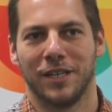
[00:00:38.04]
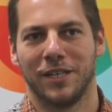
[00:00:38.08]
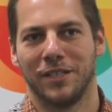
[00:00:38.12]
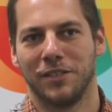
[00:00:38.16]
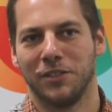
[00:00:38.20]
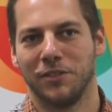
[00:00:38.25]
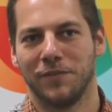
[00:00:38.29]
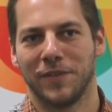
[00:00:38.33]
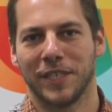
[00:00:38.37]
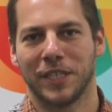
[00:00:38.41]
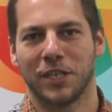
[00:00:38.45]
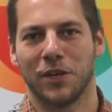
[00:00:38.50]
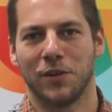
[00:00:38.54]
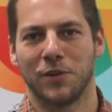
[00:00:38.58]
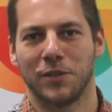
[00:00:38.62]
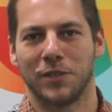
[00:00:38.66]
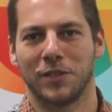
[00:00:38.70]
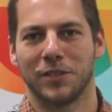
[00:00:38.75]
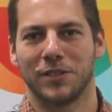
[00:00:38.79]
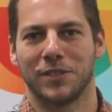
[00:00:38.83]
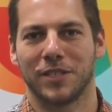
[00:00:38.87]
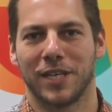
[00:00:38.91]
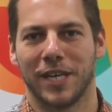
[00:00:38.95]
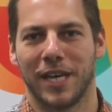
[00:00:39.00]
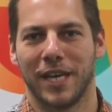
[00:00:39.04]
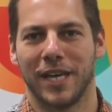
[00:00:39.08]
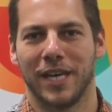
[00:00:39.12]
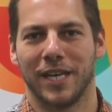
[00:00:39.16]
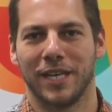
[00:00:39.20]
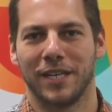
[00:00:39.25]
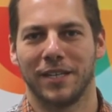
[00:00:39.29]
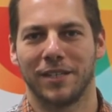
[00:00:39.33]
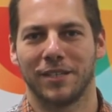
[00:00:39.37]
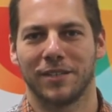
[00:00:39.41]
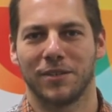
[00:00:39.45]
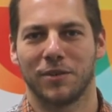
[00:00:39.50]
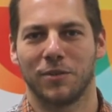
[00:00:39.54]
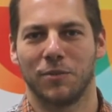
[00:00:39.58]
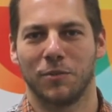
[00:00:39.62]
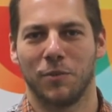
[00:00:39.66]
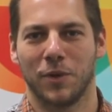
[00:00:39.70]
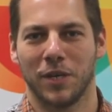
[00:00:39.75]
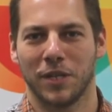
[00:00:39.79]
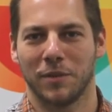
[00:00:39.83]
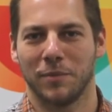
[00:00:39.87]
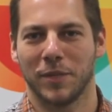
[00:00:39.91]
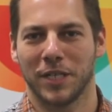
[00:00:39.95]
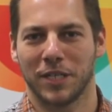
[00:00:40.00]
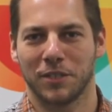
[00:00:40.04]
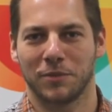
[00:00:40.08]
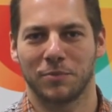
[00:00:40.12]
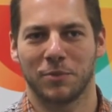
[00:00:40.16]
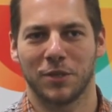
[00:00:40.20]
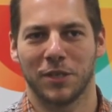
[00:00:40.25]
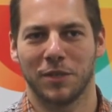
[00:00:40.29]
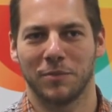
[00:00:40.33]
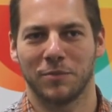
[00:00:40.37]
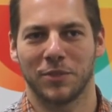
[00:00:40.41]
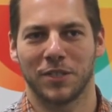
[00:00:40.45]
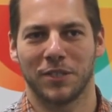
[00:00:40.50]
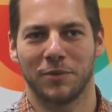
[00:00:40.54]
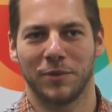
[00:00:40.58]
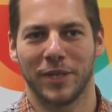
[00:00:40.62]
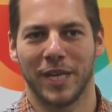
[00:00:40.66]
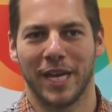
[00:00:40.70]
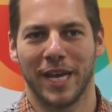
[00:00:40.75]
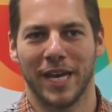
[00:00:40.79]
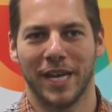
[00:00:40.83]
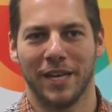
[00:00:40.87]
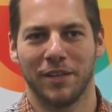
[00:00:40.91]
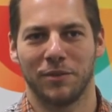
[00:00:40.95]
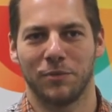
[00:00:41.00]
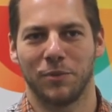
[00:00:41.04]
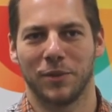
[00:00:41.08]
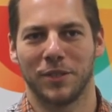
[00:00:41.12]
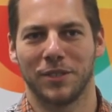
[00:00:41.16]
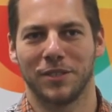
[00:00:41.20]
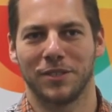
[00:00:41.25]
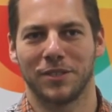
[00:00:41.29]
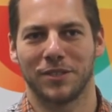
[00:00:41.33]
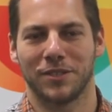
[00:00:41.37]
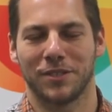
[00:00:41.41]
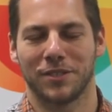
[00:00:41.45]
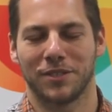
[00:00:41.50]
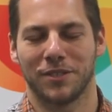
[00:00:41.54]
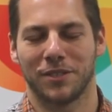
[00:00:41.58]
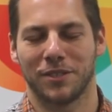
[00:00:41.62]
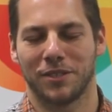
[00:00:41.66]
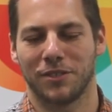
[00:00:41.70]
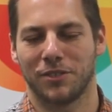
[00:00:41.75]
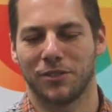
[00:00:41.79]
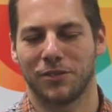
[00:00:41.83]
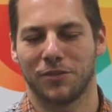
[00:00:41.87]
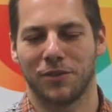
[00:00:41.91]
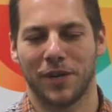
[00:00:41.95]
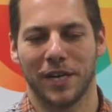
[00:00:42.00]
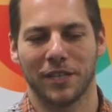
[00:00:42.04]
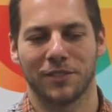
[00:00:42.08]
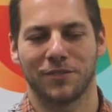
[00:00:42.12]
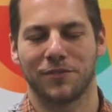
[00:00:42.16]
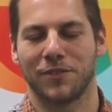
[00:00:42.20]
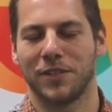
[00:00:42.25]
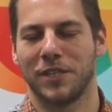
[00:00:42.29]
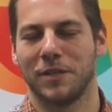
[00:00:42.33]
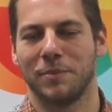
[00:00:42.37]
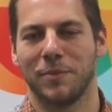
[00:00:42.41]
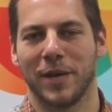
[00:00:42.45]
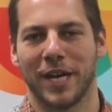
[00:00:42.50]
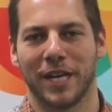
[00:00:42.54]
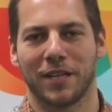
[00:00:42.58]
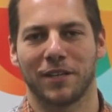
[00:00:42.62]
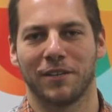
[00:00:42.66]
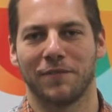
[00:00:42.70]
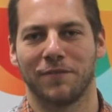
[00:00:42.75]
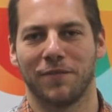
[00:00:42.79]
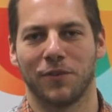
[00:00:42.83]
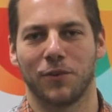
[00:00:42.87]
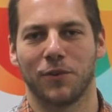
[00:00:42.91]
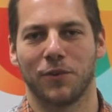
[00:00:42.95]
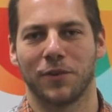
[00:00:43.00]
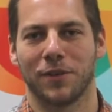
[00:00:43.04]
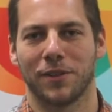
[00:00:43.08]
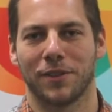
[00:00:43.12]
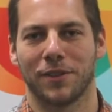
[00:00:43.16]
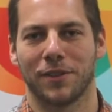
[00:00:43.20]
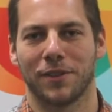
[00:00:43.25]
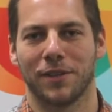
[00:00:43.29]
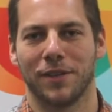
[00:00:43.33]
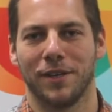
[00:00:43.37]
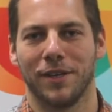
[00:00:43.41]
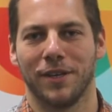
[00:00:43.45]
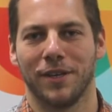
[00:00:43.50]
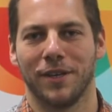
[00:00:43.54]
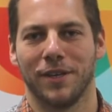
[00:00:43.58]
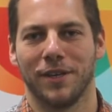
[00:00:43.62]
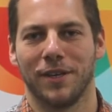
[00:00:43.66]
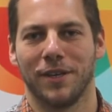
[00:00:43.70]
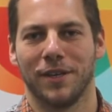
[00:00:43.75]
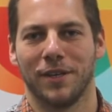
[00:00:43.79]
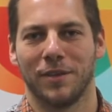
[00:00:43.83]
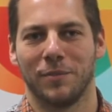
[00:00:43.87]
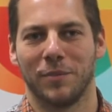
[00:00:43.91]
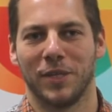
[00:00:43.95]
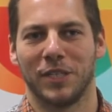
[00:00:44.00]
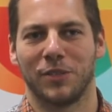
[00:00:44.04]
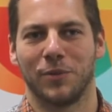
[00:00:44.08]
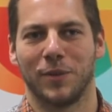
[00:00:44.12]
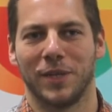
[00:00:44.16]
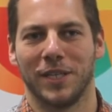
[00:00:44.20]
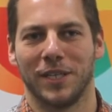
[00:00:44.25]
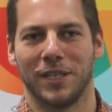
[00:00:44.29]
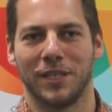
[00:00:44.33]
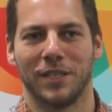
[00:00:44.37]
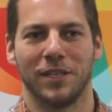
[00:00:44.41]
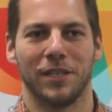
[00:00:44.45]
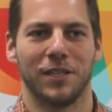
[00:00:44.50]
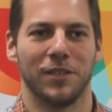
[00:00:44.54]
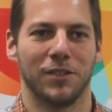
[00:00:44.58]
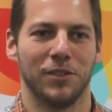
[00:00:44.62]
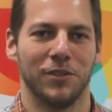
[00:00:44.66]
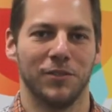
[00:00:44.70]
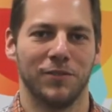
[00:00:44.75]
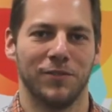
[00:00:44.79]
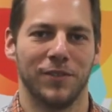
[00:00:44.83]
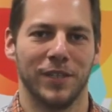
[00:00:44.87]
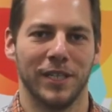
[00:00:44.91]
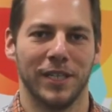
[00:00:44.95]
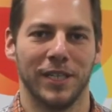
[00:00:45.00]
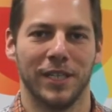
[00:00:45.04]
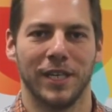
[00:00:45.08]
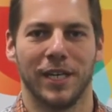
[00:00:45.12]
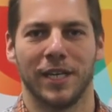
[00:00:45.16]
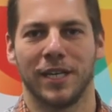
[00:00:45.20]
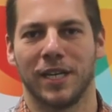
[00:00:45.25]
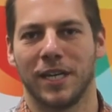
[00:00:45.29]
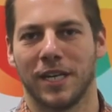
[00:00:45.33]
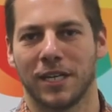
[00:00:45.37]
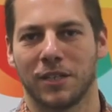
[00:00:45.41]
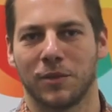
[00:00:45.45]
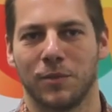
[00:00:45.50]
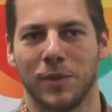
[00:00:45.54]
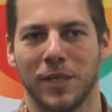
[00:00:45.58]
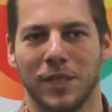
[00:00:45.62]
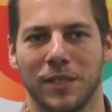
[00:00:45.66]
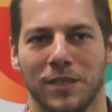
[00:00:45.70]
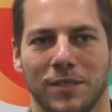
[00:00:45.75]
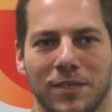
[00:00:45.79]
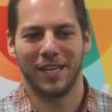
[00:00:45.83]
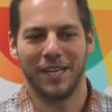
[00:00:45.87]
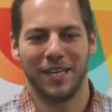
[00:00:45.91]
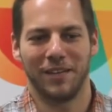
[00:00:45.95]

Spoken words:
UV coaters, and one of the biggest problems that we had was transferring back and forth between UV and aqueous.